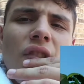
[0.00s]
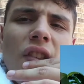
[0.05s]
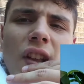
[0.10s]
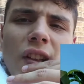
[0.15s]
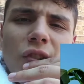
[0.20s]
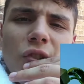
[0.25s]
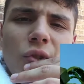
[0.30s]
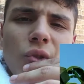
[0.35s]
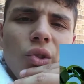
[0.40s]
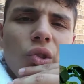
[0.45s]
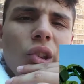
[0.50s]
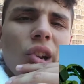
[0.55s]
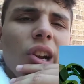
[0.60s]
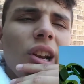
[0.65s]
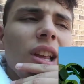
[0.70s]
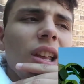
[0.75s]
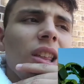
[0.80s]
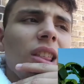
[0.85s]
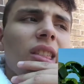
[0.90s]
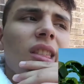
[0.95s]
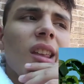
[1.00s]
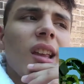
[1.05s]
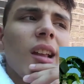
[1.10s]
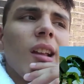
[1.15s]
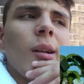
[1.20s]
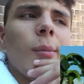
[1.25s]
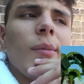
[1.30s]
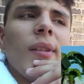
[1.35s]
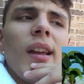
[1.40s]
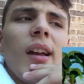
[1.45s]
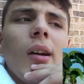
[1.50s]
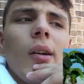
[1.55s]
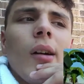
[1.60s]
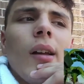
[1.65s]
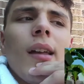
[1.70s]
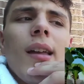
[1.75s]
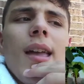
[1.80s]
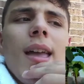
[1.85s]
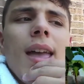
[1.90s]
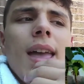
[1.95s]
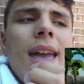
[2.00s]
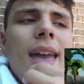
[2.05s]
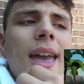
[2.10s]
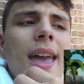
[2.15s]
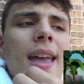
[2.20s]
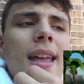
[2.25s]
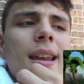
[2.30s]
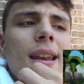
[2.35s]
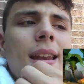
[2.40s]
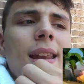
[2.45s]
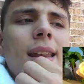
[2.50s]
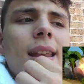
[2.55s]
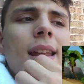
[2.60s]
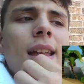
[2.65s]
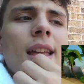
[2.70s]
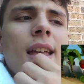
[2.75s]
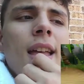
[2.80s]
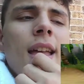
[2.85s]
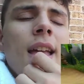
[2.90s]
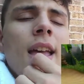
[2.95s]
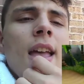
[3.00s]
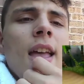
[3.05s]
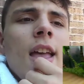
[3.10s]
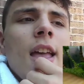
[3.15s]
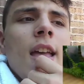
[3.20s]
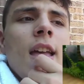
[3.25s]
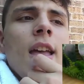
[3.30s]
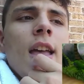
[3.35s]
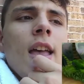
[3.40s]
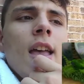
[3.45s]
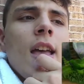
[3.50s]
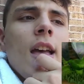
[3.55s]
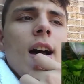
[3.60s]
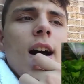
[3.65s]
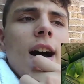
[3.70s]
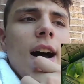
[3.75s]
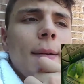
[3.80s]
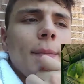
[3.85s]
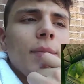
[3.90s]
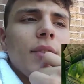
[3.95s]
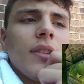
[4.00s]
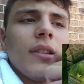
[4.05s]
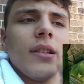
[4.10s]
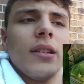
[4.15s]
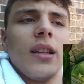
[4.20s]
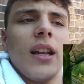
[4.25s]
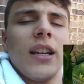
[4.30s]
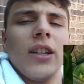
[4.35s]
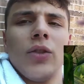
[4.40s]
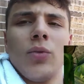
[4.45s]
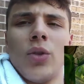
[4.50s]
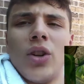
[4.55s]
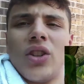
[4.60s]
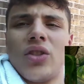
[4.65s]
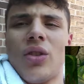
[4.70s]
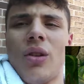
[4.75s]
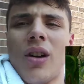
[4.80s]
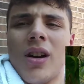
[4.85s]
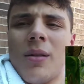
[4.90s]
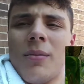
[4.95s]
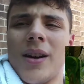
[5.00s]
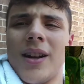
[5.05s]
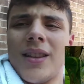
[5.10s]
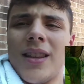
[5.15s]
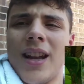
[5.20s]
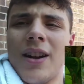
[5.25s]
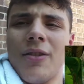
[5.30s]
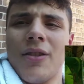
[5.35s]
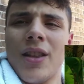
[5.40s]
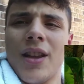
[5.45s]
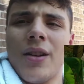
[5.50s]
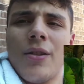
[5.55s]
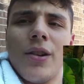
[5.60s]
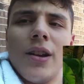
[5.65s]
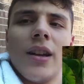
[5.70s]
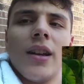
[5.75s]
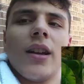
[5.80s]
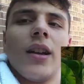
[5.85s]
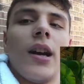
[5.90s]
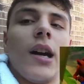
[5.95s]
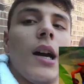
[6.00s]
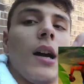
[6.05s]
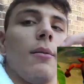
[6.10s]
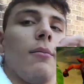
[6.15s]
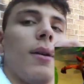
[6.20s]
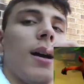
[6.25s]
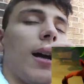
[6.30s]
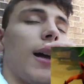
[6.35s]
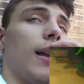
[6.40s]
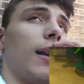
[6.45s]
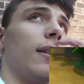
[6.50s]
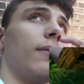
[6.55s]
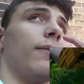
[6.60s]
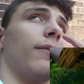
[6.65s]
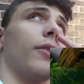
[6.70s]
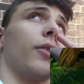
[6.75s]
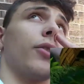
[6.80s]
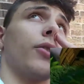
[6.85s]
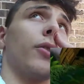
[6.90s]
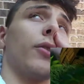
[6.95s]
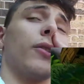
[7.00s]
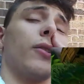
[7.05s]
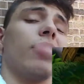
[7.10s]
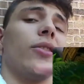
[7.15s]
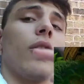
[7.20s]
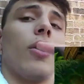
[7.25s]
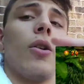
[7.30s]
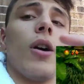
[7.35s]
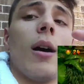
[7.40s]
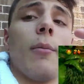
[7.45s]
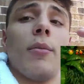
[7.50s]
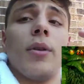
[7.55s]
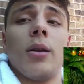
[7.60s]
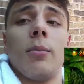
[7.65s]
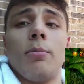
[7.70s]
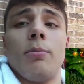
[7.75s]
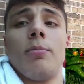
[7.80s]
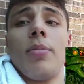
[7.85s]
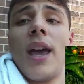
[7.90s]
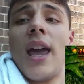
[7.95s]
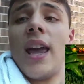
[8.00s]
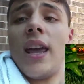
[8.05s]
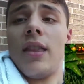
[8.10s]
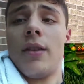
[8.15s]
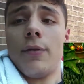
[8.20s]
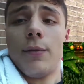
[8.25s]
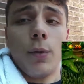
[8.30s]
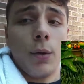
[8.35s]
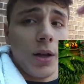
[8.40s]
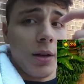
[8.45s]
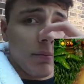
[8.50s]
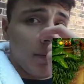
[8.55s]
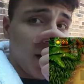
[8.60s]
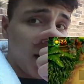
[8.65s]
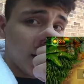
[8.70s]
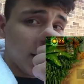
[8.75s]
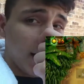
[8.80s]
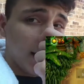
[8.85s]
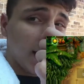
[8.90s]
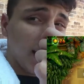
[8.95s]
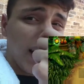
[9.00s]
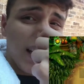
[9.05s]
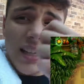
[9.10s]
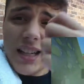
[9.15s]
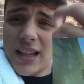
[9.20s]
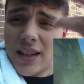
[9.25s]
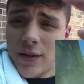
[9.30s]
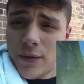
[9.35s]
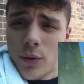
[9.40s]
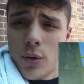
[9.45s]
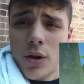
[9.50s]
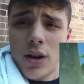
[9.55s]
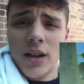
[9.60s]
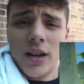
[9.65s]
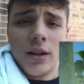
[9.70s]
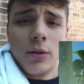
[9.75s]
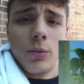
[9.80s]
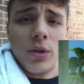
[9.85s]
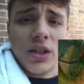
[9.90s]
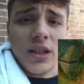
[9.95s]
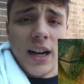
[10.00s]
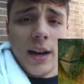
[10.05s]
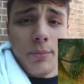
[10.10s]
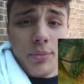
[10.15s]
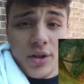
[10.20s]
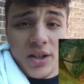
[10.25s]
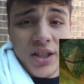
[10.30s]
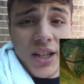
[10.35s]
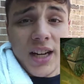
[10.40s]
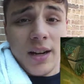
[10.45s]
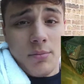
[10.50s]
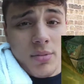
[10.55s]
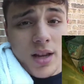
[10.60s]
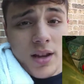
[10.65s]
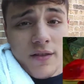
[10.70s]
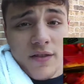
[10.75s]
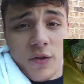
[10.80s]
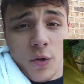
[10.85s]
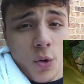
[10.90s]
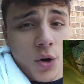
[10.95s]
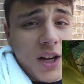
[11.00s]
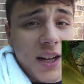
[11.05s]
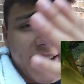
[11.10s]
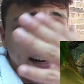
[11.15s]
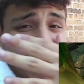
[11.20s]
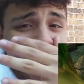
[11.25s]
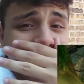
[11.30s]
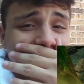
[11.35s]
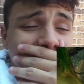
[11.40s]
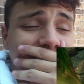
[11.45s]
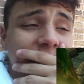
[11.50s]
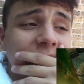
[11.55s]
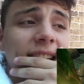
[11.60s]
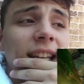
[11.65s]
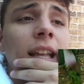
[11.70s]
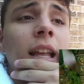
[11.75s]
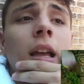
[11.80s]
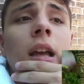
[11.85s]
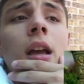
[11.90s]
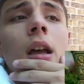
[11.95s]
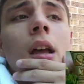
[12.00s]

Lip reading: No, June 30th it comes out, and I just want to talk about that really quick. I for sure know I'm gonna pay the $40 I think it is for it, which I appreciate it being 40, not 60.